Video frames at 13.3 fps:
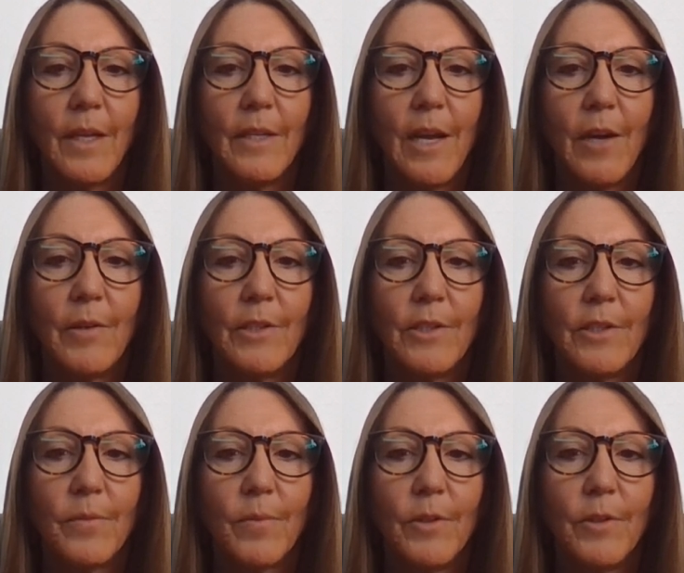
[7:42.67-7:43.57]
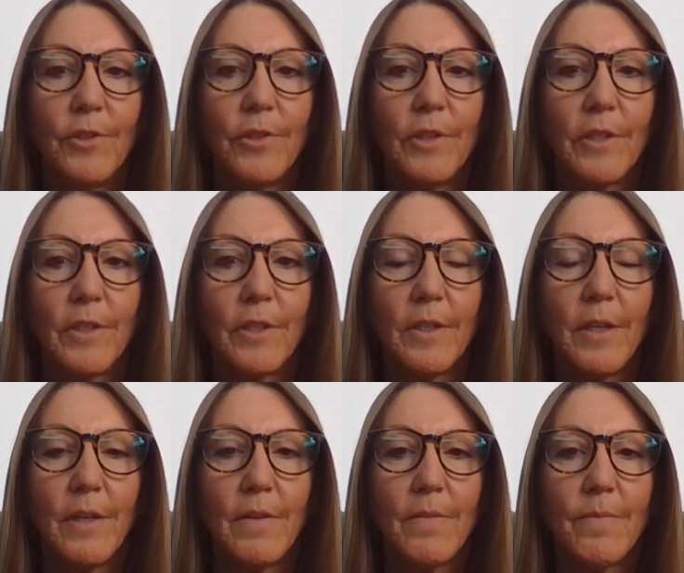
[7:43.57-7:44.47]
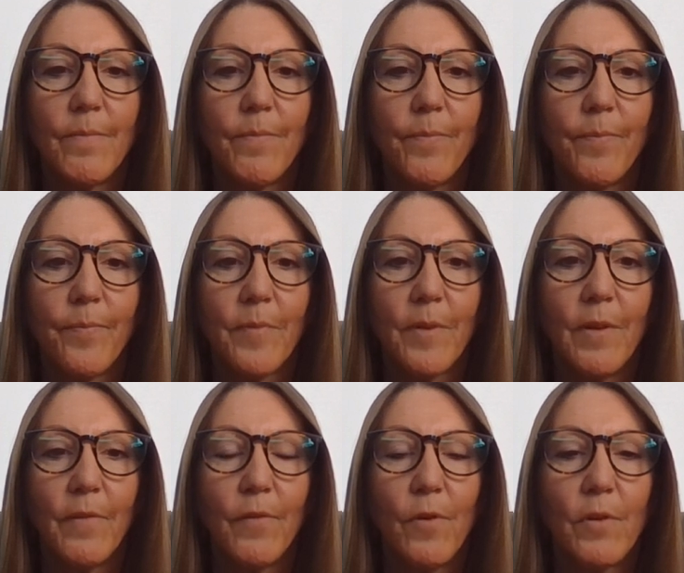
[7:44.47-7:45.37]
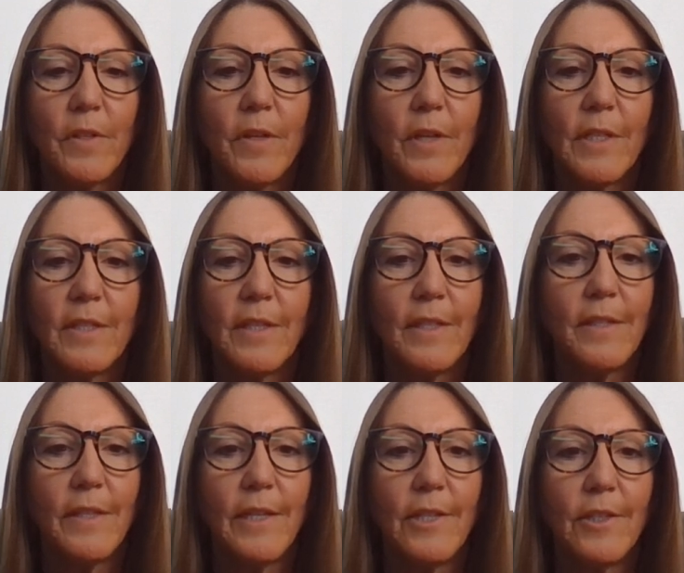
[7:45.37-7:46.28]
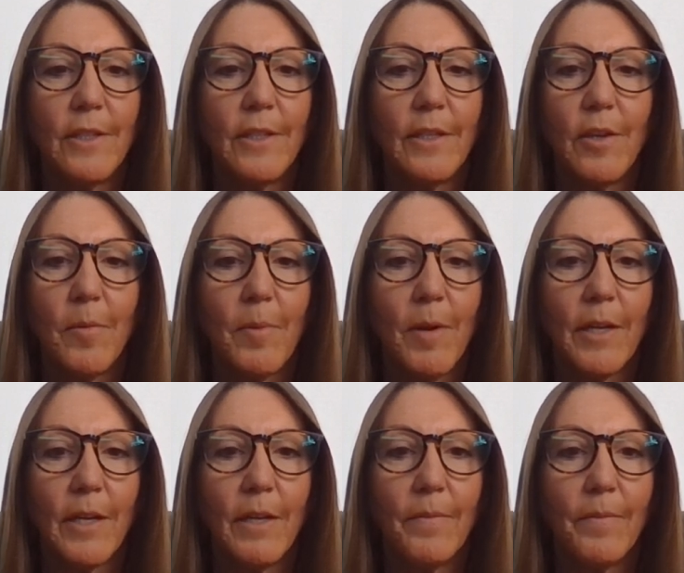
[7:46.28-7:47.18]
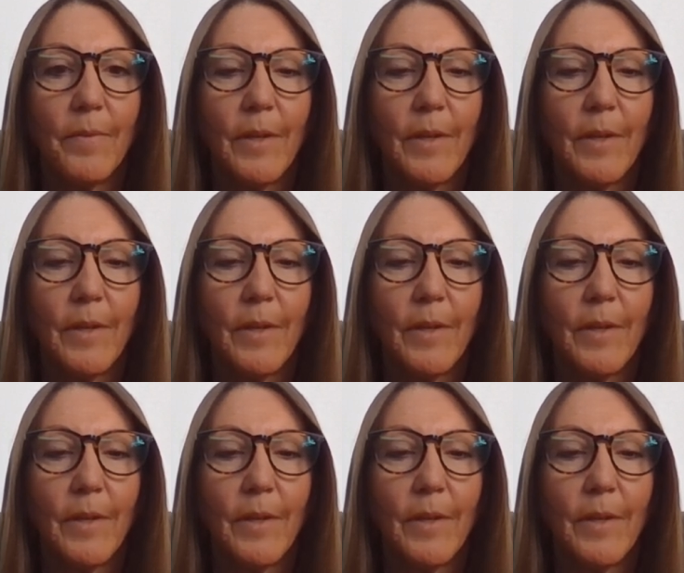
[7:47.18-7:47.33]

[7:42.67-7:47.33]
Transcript: And now I just want you to focus on a sensation in your body.